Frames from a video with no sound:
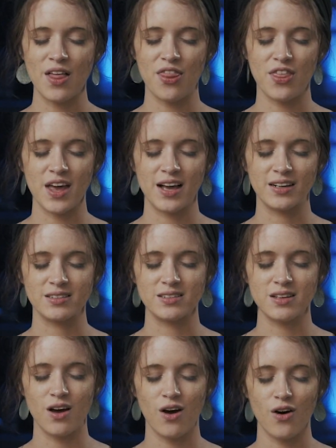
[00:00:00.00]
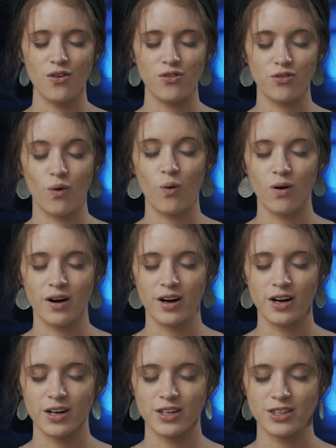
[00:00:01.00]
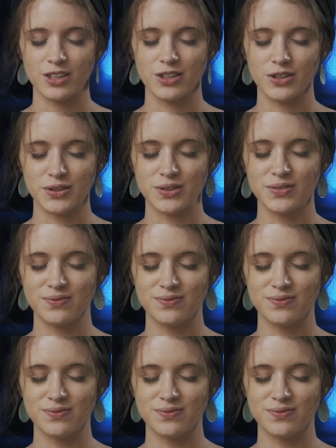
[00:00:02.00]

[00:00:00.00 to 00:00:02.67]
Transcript: things for you.